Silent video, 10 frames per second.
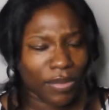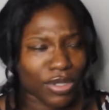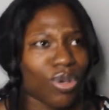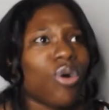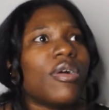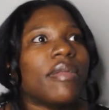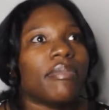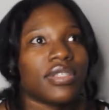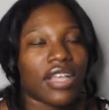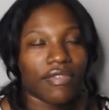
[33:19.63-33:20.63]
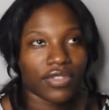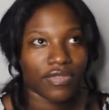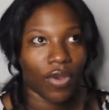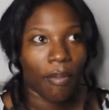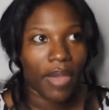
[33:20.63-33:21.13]
It was calling
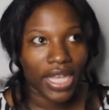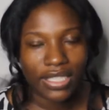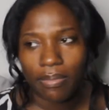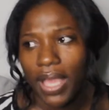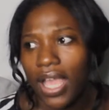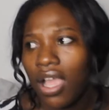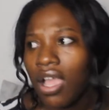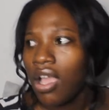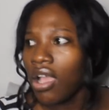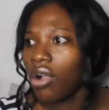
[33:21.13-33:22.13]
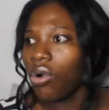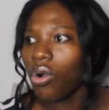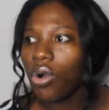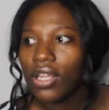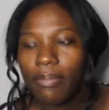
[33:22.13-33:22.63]
Mustafa's phone back to back,
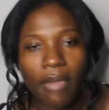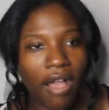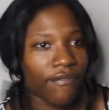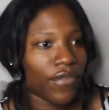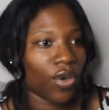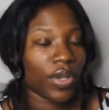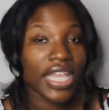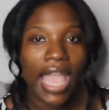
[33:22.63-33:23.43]
calling my phone.